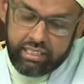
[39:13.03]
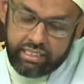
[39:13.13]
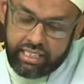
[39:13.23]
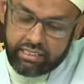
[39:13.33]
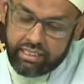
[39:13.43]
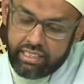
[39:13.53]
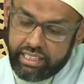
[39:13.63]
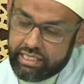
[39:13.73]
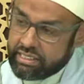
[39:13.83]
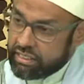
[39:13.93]
that
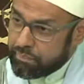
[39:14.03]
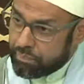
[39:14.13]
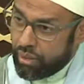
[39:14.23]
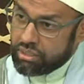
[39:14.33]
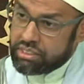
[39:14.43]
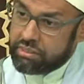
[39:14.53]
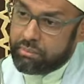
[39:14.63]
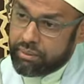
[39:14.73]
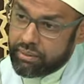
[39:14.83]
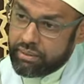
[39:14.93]
it is
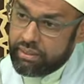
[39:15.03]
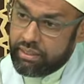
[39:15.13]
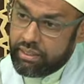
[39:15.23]
impossible